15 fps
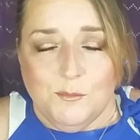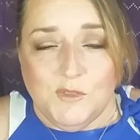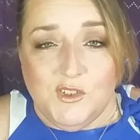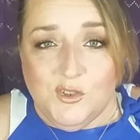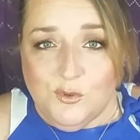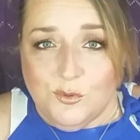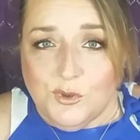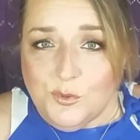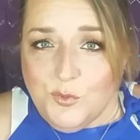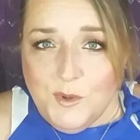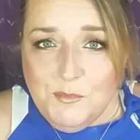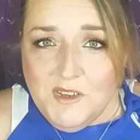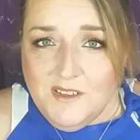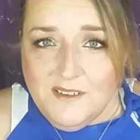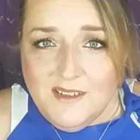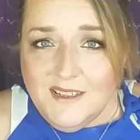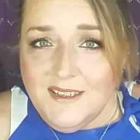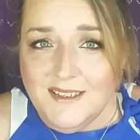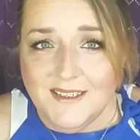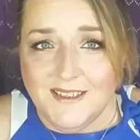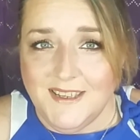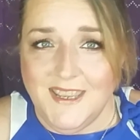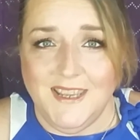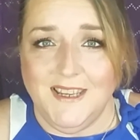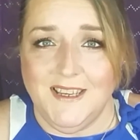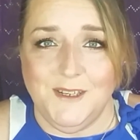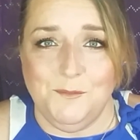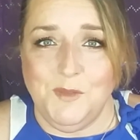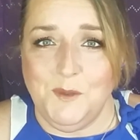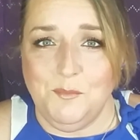mature women
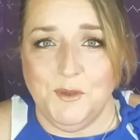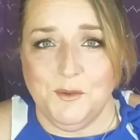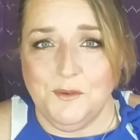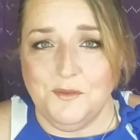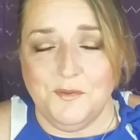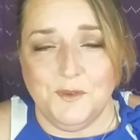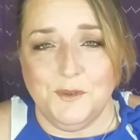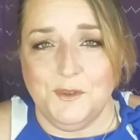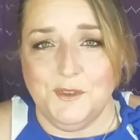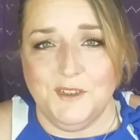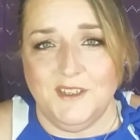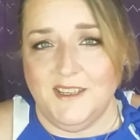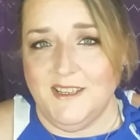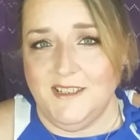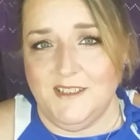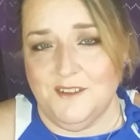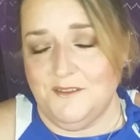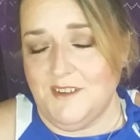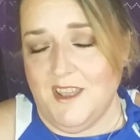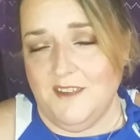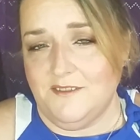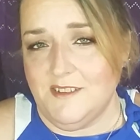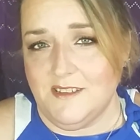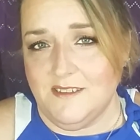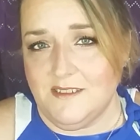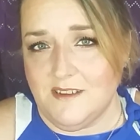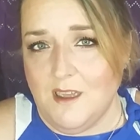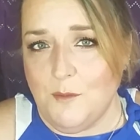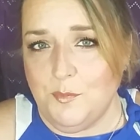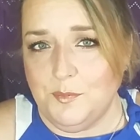can be beautiful and don't have to
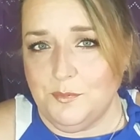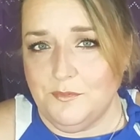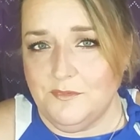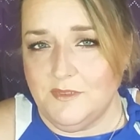stop